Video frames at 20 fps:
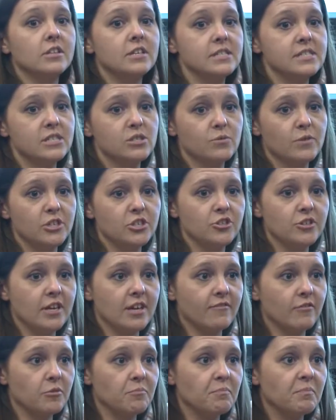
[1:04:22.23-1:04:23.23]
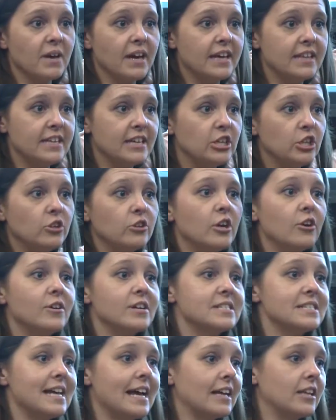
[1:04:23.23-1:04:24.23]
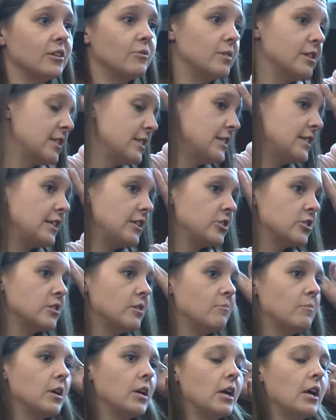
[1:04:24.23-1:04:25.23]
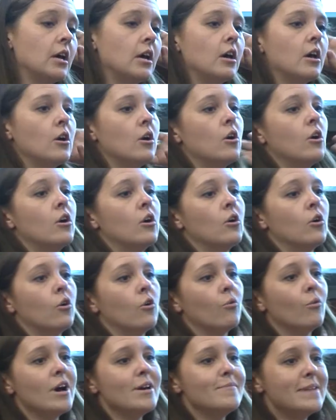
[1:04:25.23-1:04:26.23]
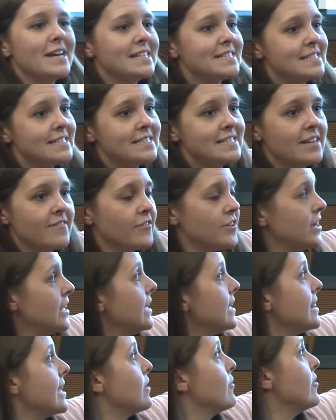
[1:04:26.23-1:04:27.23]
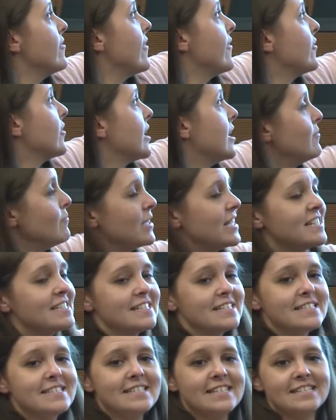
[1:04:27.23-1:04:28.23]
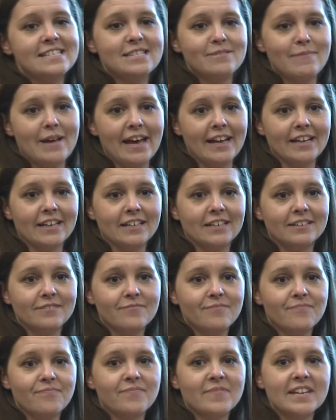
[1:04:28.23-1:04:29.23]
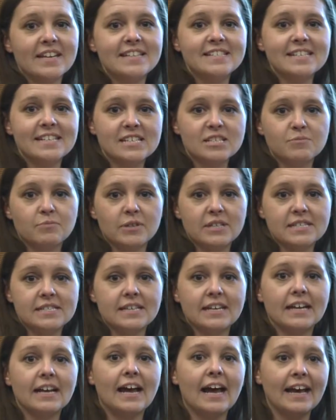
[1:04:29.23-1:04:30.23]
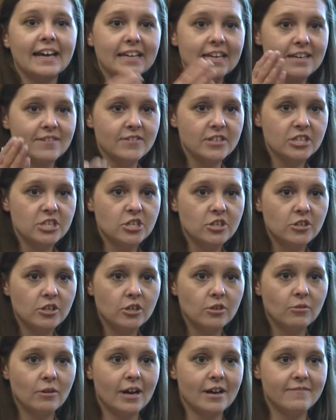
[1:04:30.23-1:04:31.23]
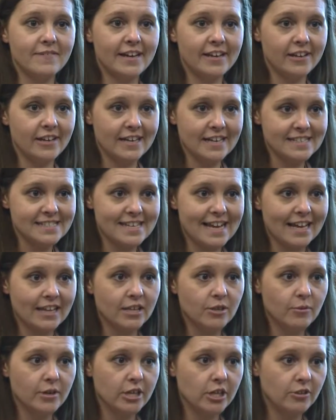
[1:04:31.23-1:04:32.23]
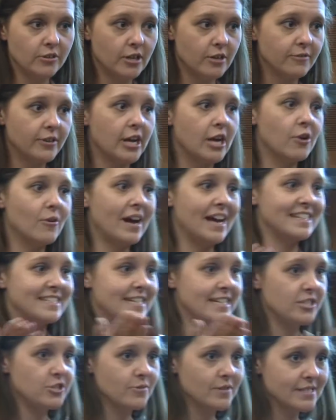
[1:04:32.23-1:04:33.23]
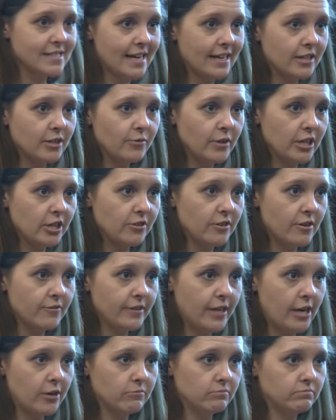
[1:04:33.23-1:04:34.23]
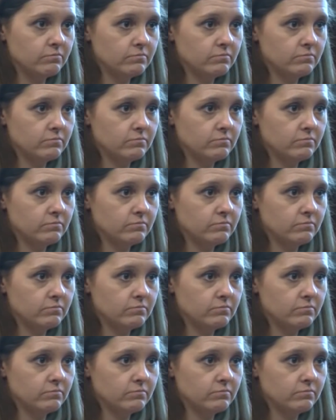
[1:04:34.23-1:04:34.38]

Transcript: This is what you give them. And then you know exactly what to teach them. What makes this different than anything we've ever done? Because it's systematic. It's explicit. I give it to you. I found out exactly what you don't know. I teach you exactly what you don't know.